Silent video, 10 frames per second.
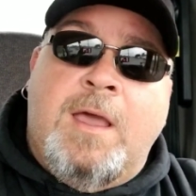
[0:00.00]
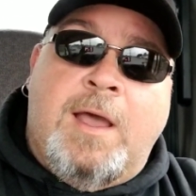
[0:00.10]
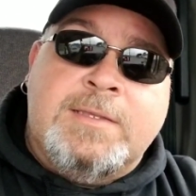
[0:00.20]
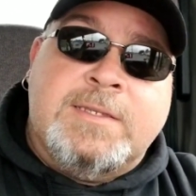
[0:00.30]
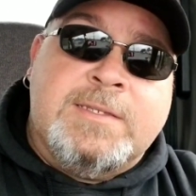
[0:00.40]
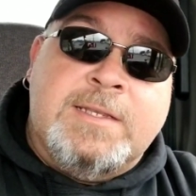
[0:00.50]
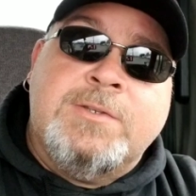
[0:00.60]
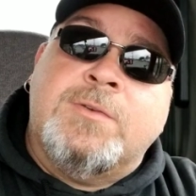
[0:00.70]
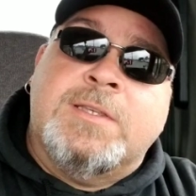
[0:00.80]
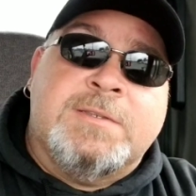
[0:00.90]
Us
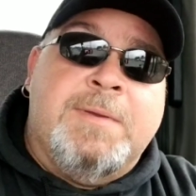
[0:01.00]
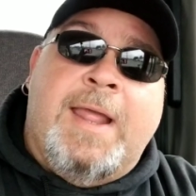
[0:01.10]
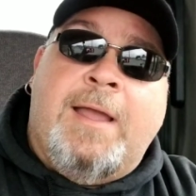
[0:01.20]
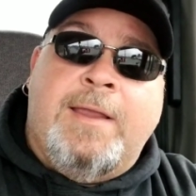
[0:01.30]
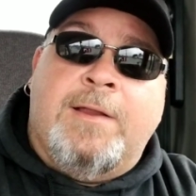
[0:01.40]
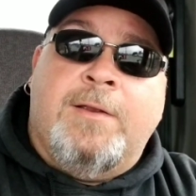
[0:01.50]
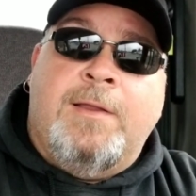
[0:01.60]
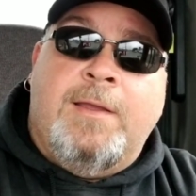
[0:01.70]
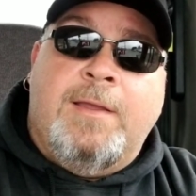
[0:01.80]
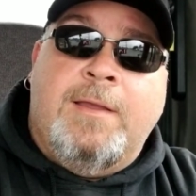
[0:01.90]
essentials that's been out
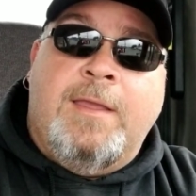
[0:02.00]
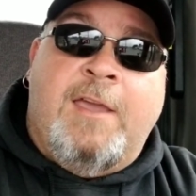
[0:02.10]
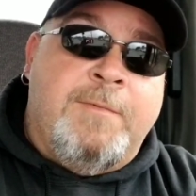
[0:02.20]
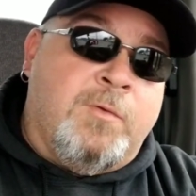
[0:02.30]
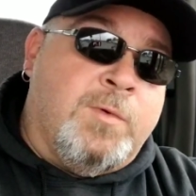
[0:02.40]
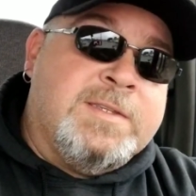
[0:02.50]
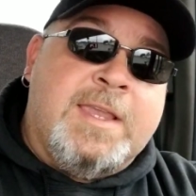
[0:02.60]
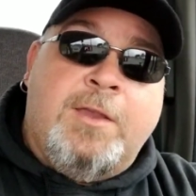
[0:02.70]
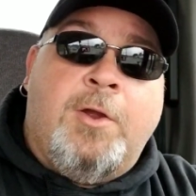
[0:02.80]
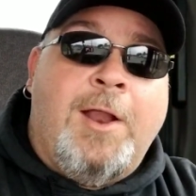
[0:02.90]
here have been
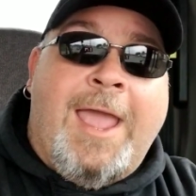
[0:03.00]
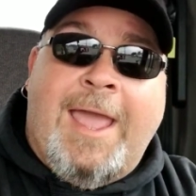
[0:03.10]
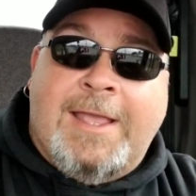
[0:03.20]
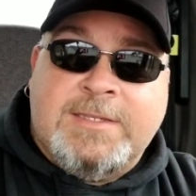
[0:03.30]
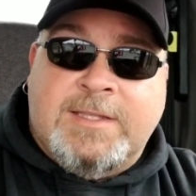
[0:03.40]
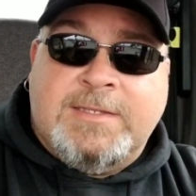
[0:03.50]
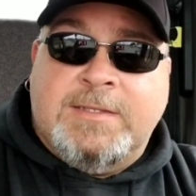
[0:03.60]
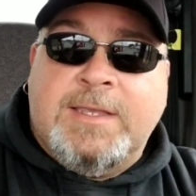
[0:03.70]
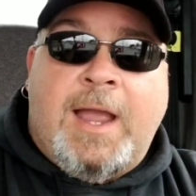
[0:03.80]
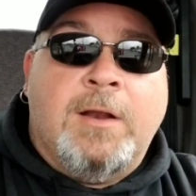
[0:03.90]
risking our ass this
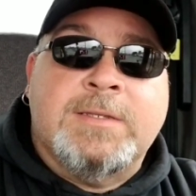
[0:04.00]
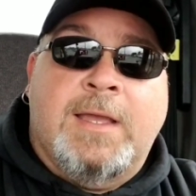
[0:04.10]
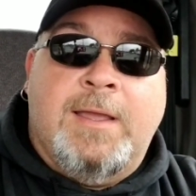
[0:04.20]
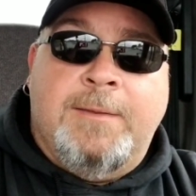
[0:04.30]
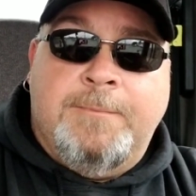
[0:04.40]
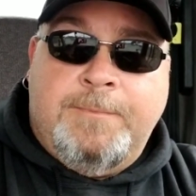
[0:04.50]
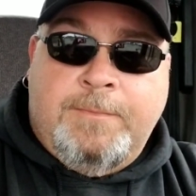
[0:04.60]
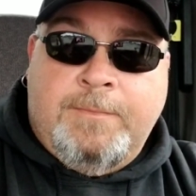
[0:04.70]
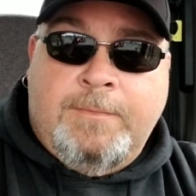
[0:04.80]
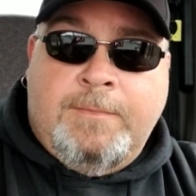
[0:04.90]
entire time.
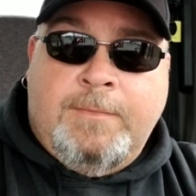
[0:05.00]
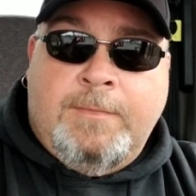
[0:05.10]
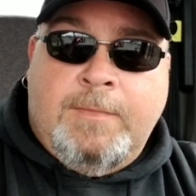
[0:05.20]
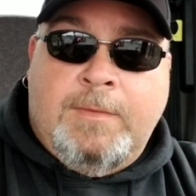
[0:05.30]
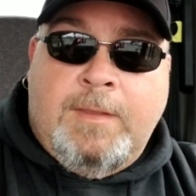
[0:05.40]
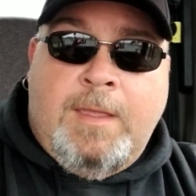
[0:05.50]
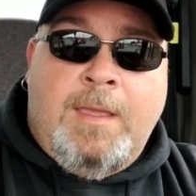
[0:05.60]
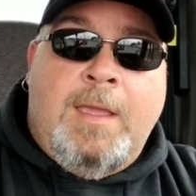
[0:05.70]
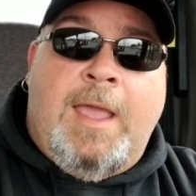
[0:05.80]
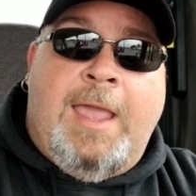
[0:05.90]

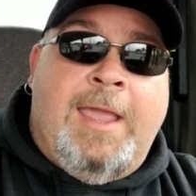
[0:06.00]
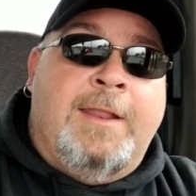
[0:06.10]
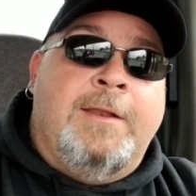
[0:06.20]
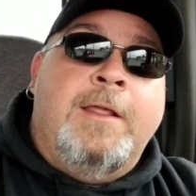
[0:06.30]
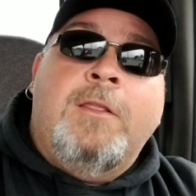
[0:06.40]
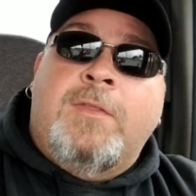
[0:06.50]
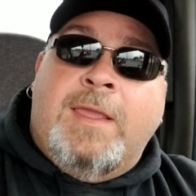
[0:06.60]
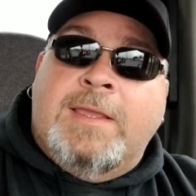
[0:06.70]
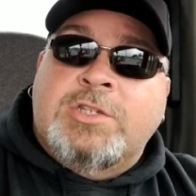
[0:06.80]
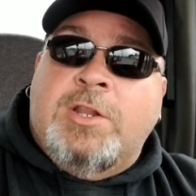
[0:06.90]
And another
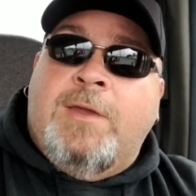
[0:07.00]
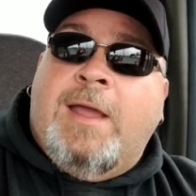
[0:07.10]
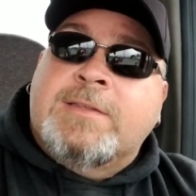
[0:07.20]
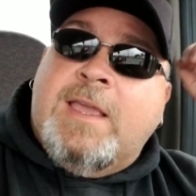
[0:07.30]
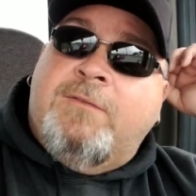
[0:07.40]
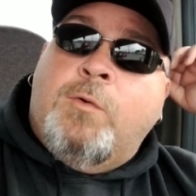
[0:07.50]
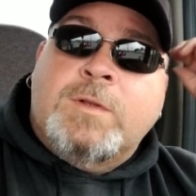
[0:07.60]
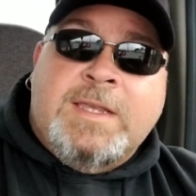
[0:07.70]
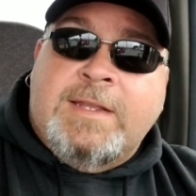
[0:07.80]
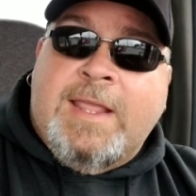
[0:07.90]
thing is, how it's got
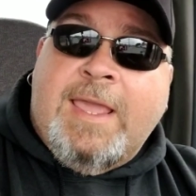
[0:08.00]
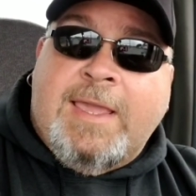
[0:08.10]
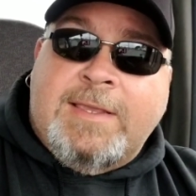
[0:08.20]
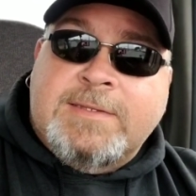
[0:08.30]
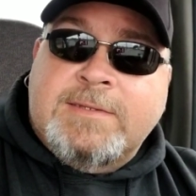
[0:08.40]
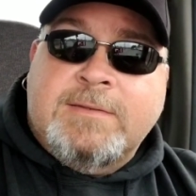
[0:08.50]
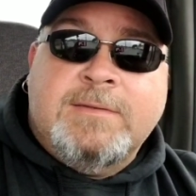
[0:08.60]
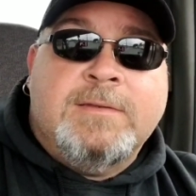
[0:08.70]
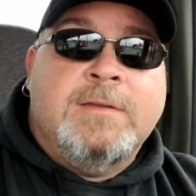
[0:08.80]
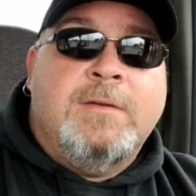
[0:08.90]
14 days
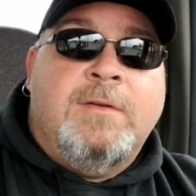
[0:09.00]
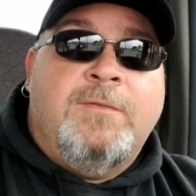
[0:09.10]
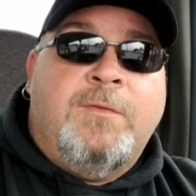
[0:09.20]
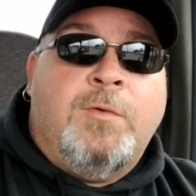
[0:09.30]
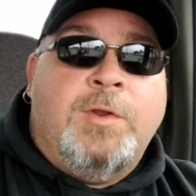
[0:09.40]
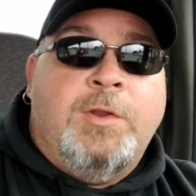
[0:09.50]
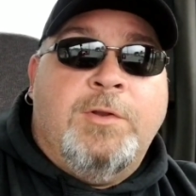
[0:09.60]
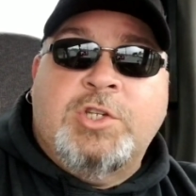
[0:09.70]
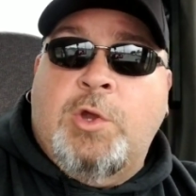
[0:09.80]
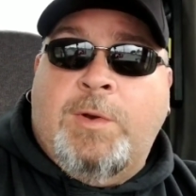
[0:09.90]
for you
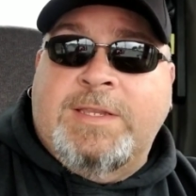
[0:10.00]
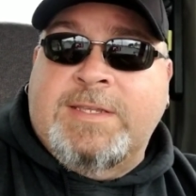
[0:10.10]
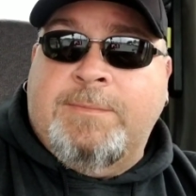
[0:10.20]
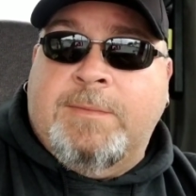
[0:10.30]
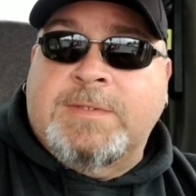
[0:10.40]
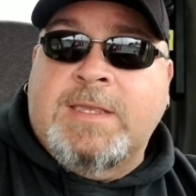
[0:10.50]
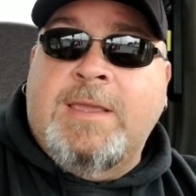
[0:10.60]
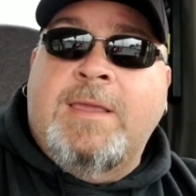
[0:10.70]
to show any symptoms.